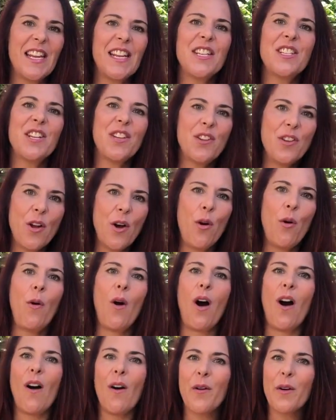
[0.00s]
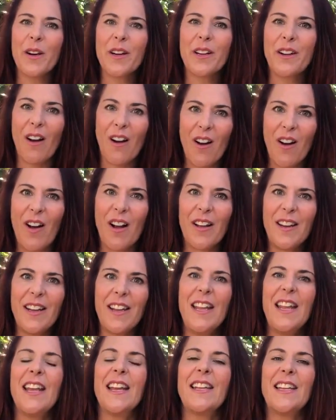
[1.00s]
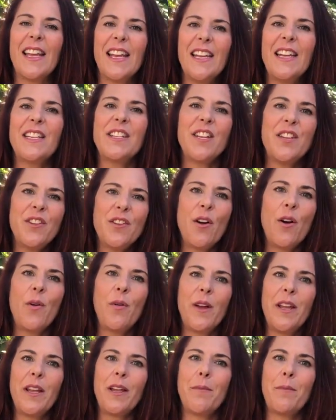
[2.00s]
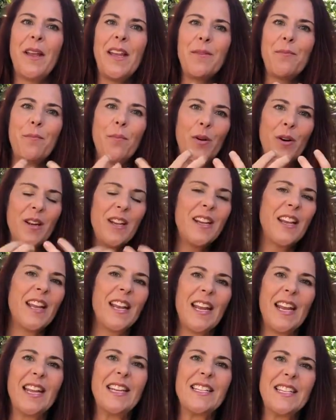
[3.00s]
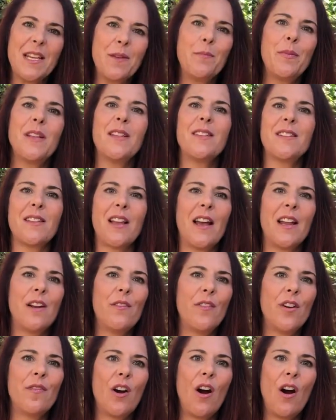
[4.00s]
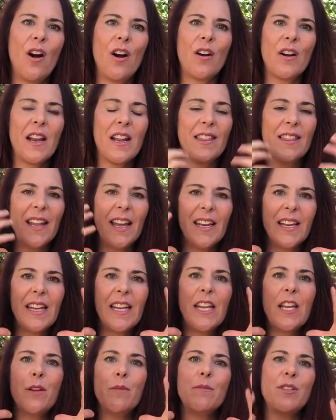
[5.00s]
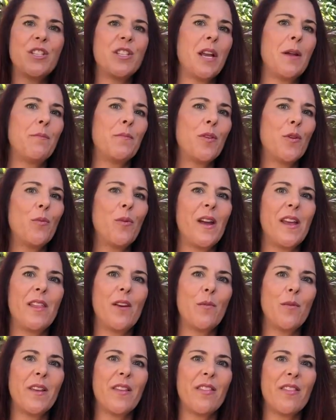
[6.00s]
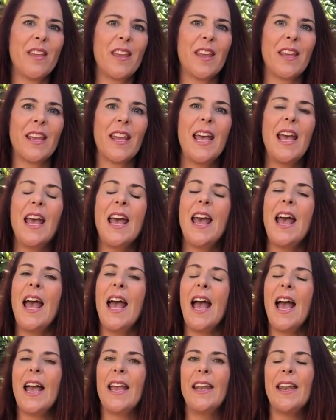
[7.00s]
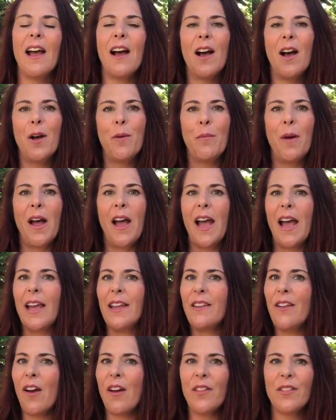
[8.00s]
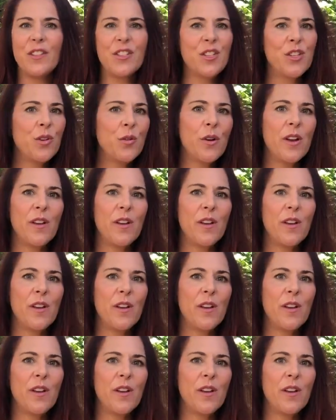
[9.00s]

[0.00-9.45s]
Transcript: to know our God, getting to know Him and putting it deep inside of our heart and letting Him shape the way that we think. And too,